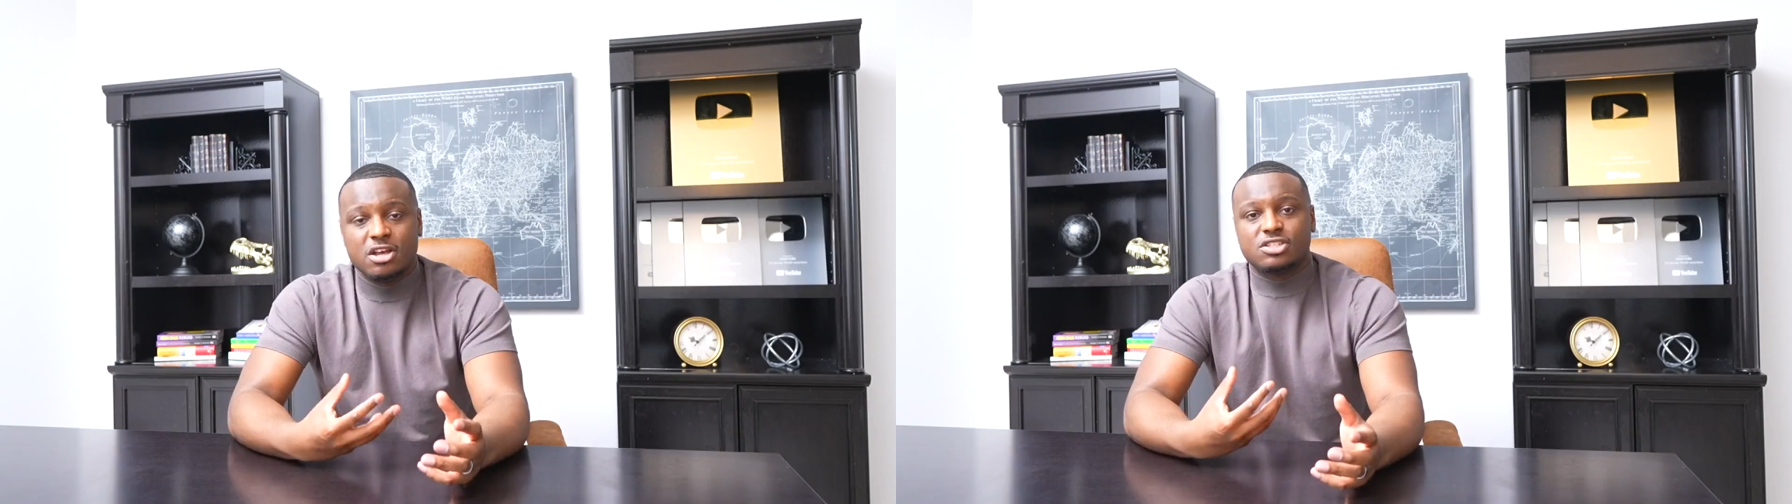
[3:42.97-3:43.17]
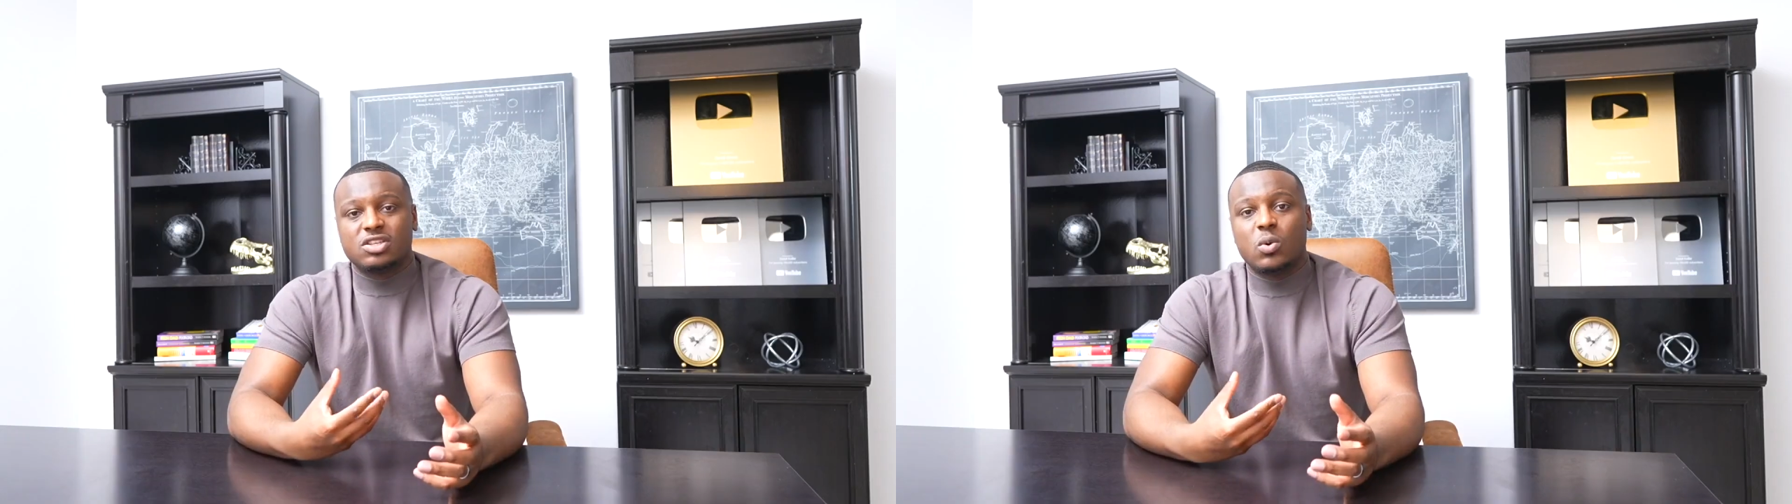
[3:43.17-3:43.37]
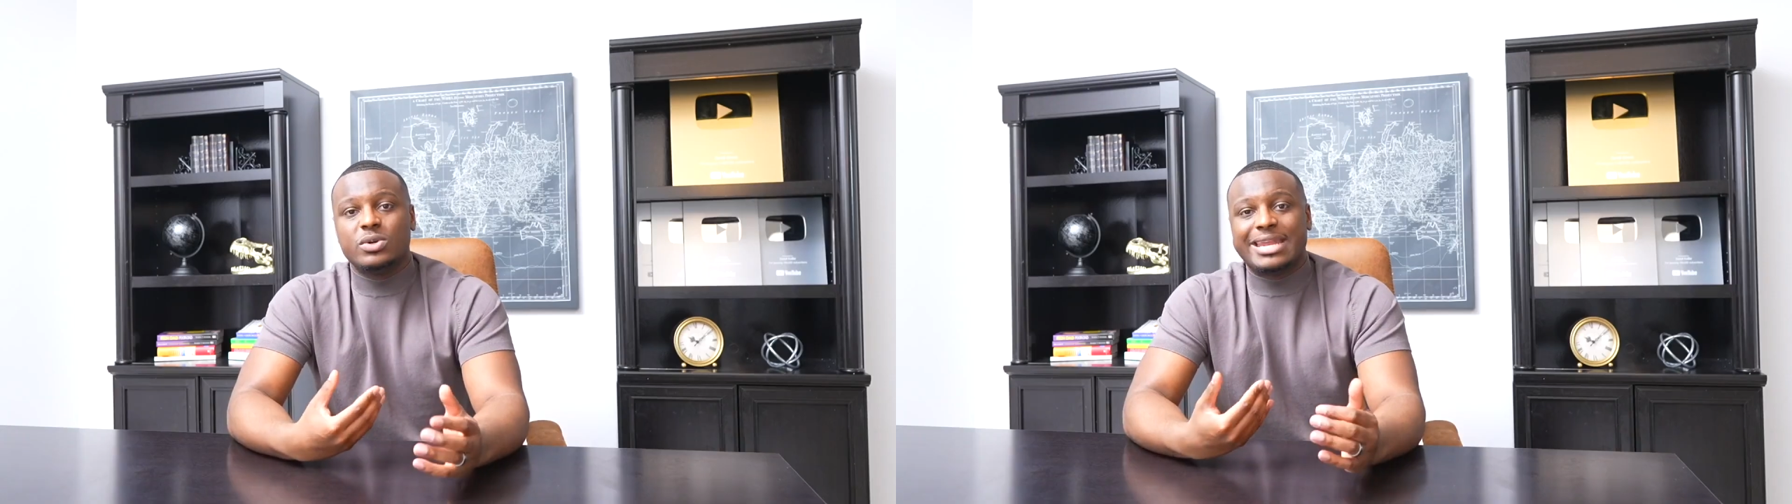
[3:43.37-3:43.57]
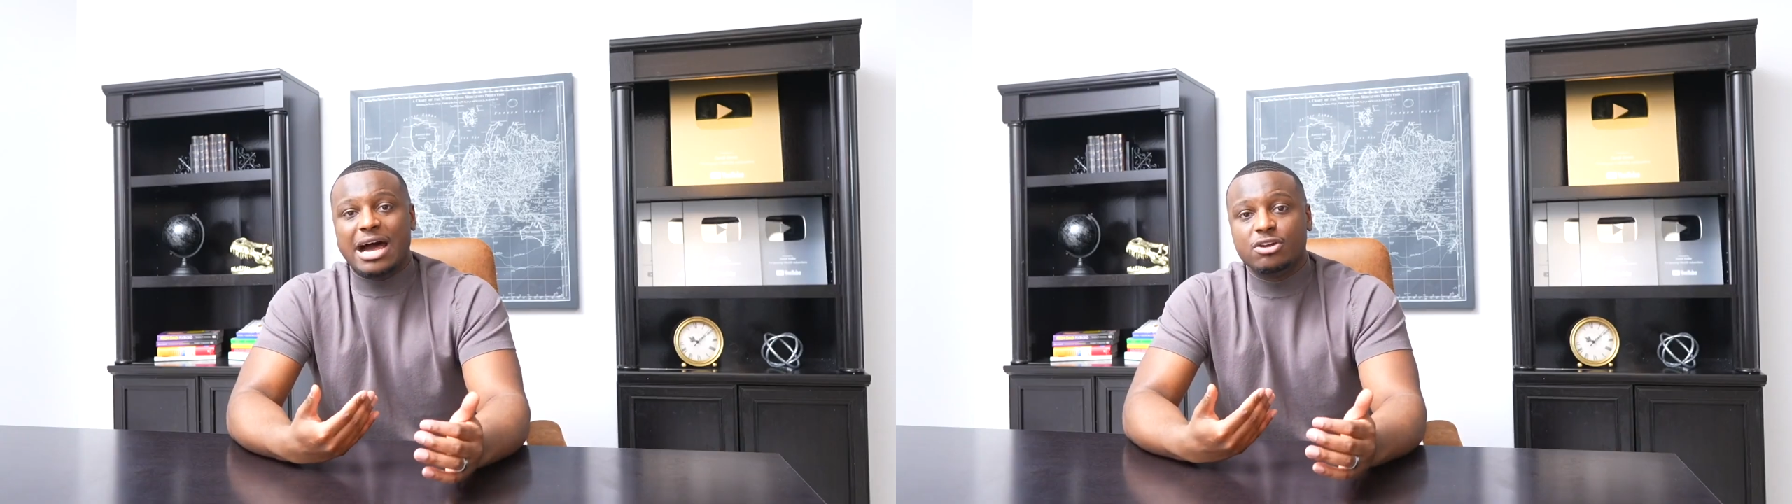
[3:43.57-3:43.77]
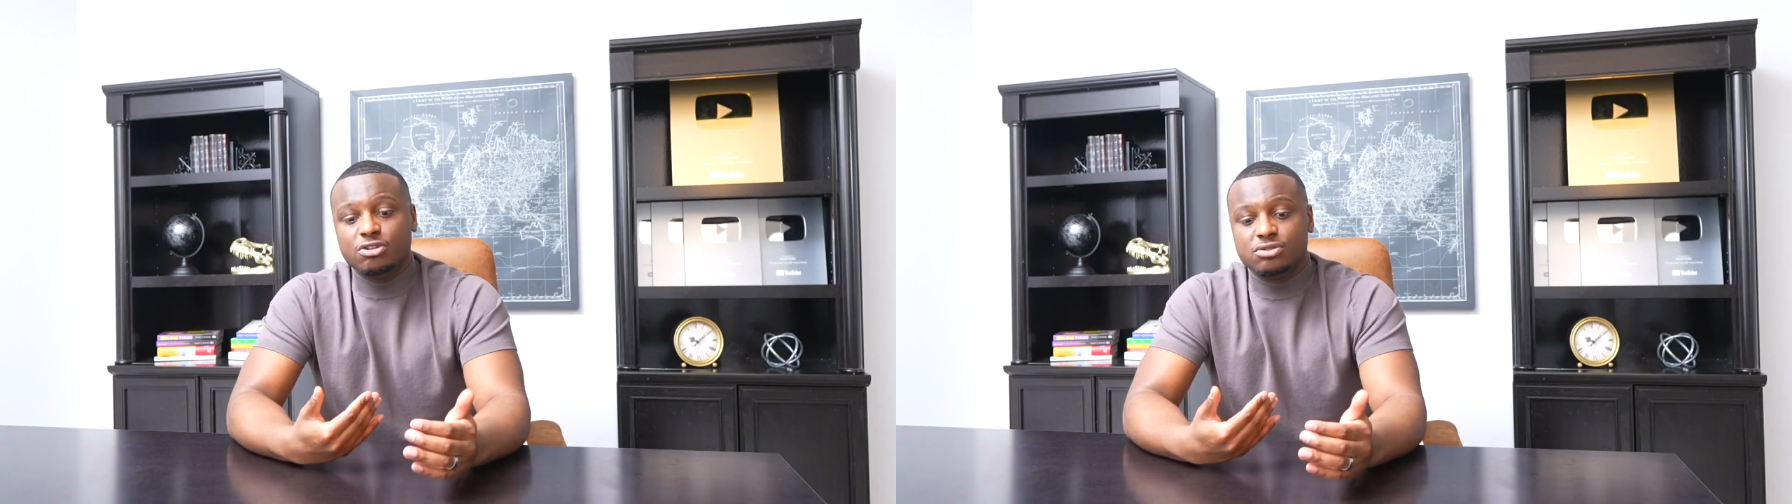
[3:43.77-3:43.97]
So
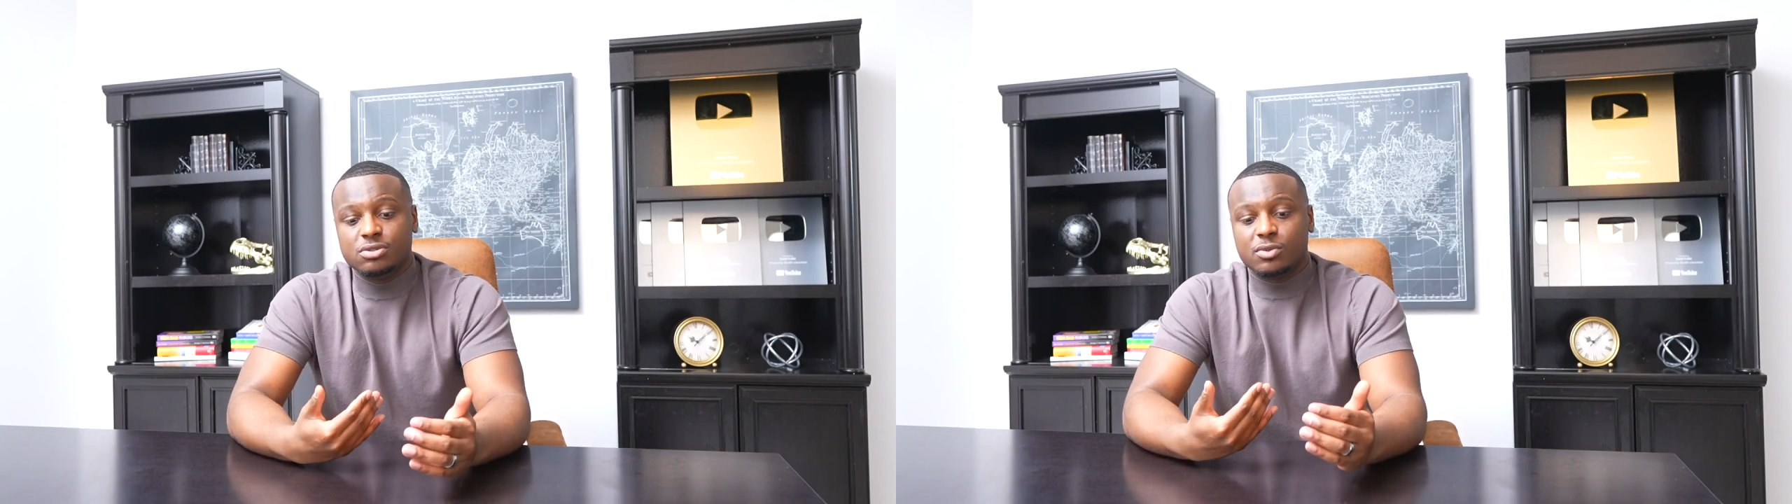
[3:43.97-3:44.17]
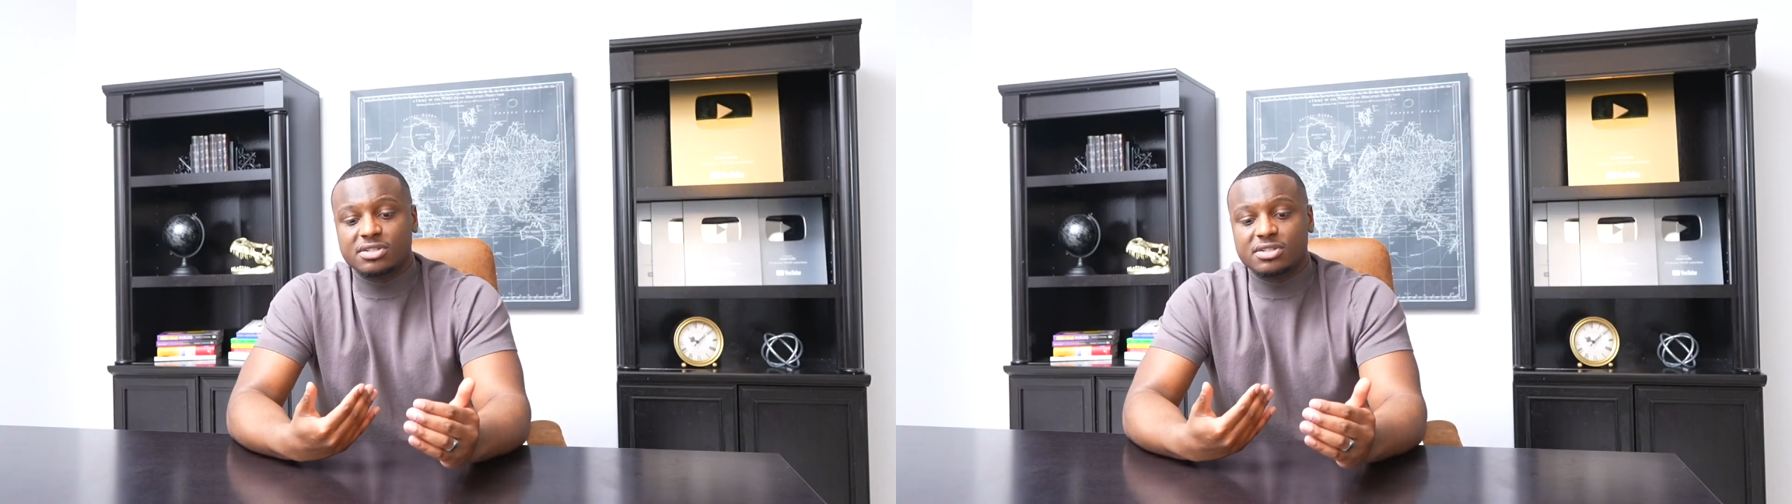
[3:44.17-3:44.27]
now YouTube